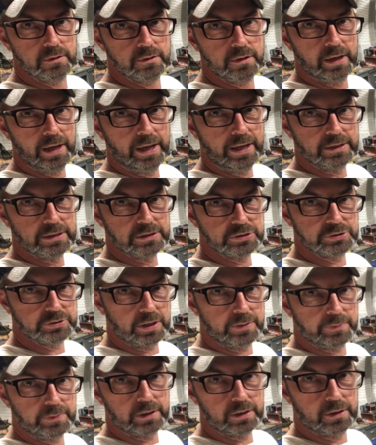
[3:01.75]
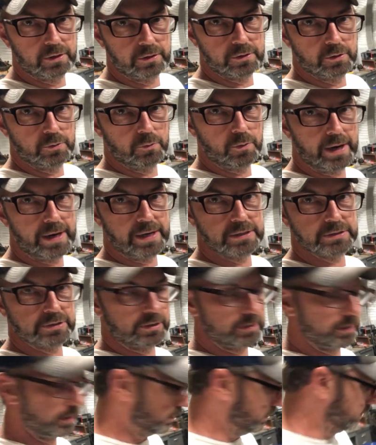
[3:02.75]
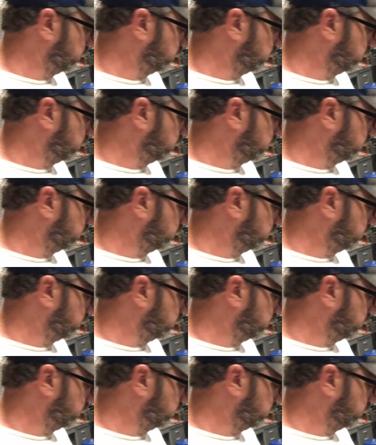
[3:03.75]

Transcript: and a distributor and all new wires on it.